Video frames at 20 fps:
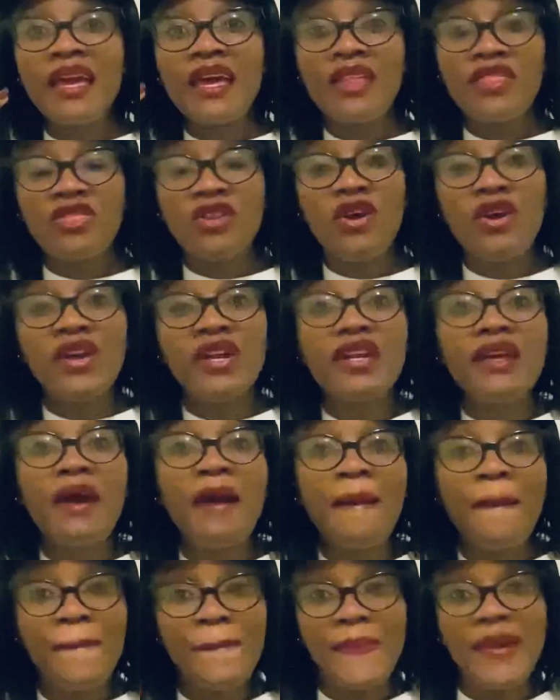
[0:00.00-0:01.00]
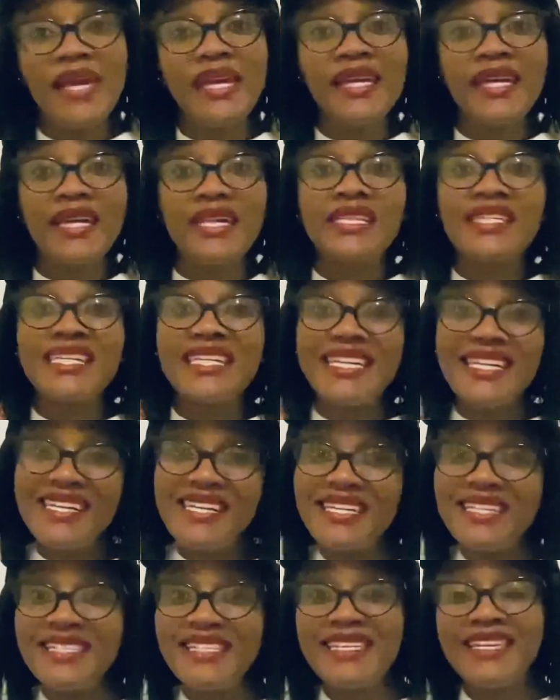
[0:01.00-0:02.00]
Third, make it
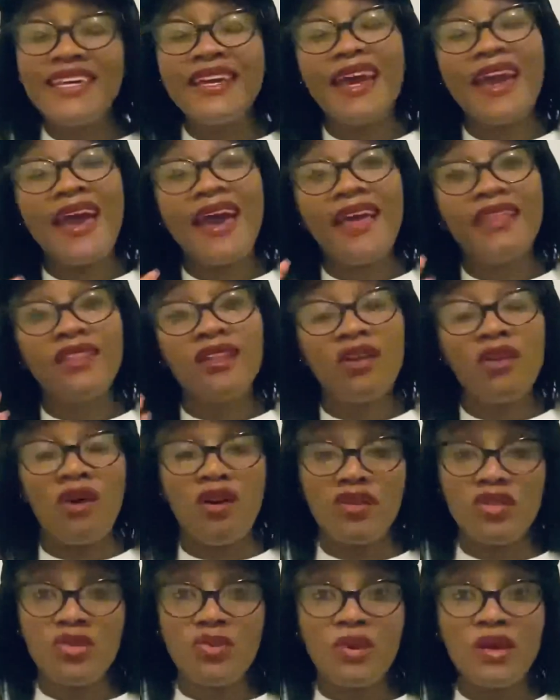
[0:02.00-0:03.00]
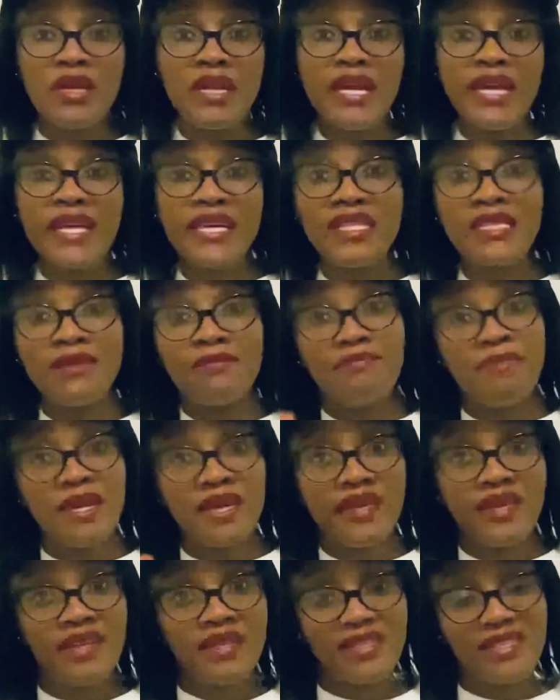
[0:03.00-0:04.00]
easy. And the last one is
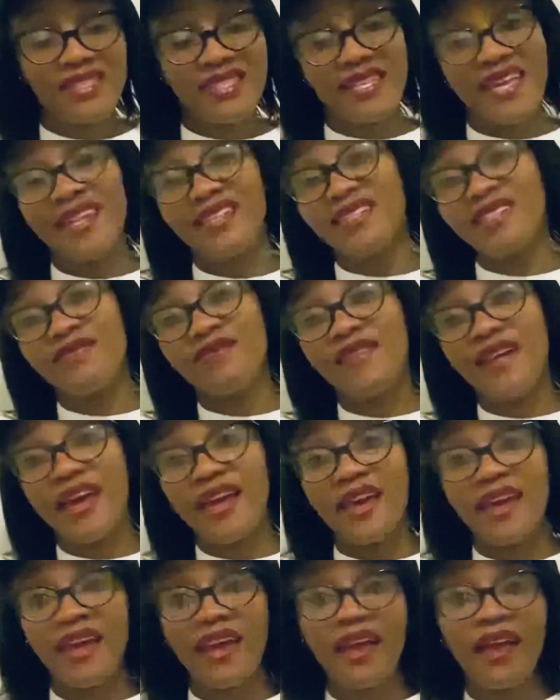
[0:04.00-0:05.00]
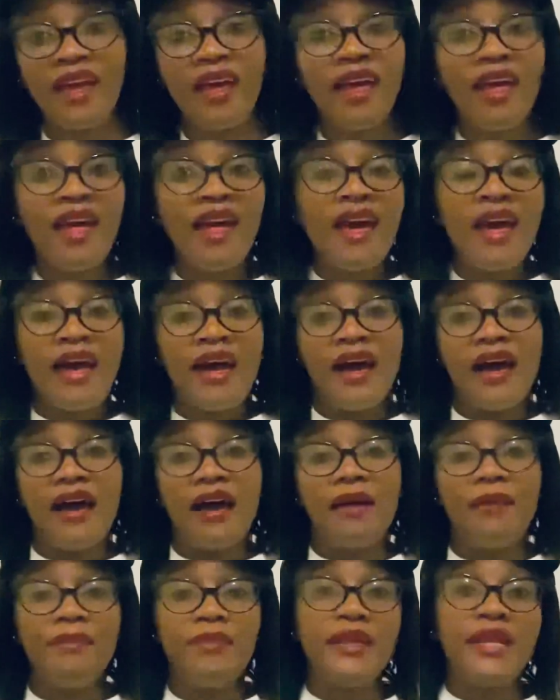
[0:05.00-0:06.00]
make it satisfying.
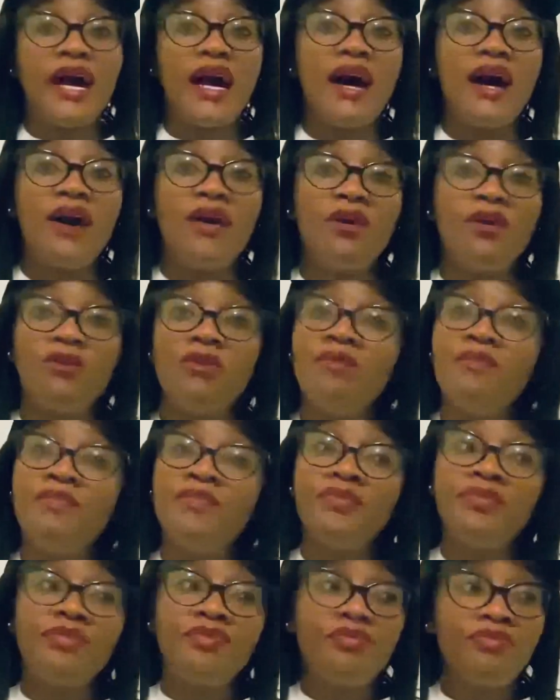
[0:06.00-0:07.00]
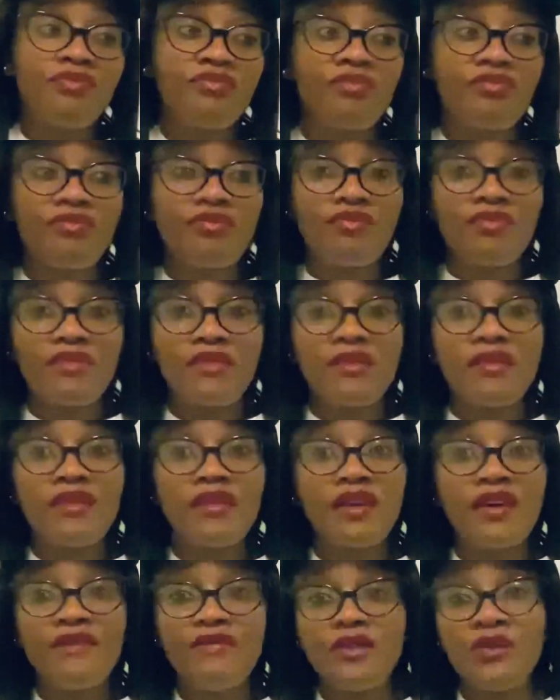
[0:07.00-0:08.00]
And now,
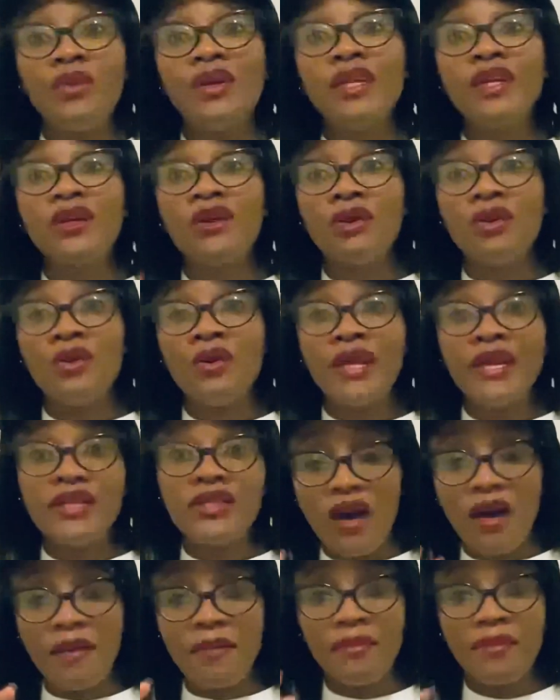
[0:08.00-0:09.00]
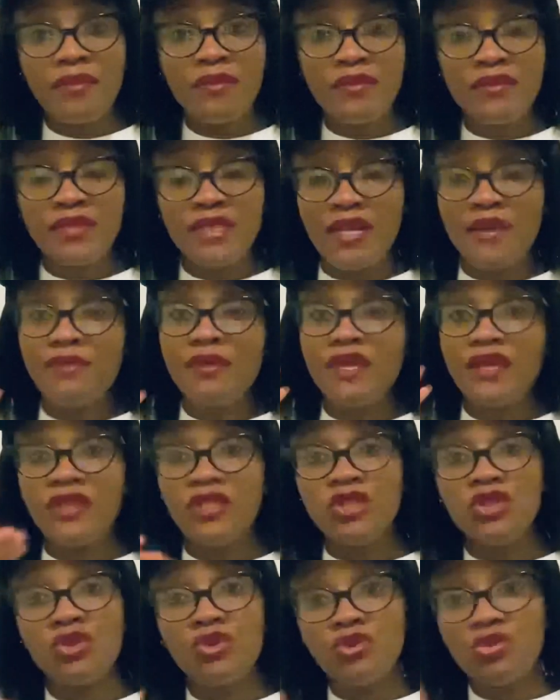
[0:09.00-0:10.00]
if you want to go into depth
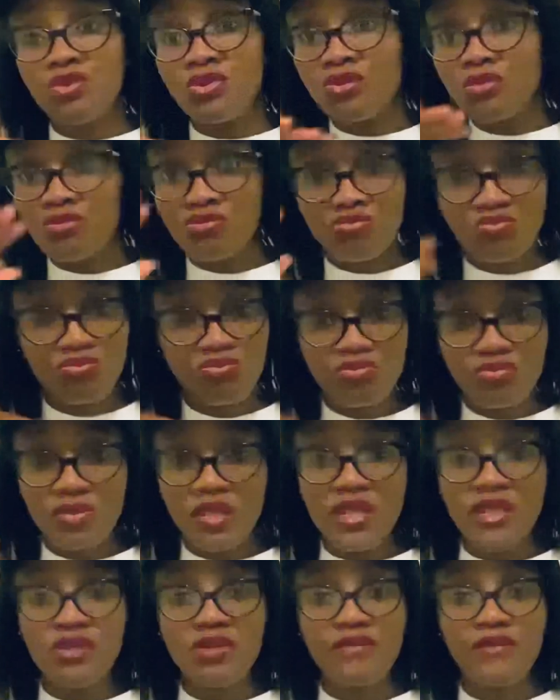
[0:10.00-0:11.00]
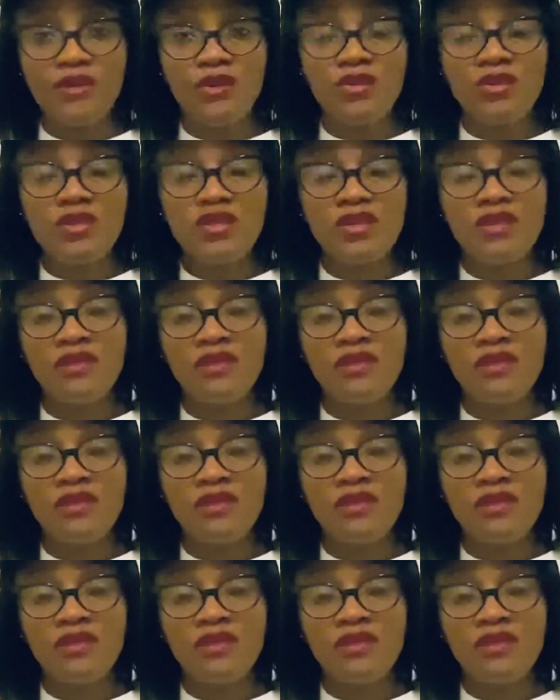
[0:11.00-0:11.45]
into each of those,